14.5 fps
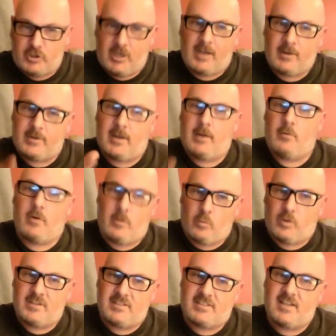where Shadow and I
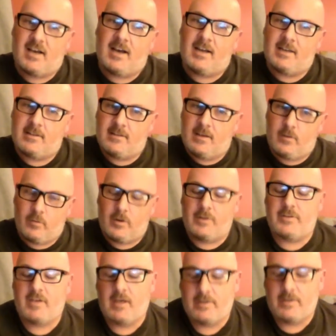were on one side and they
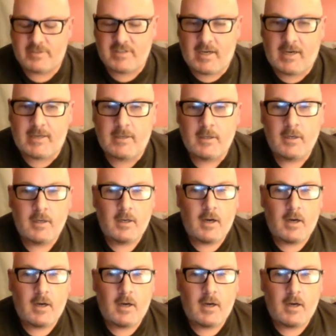were on the other side.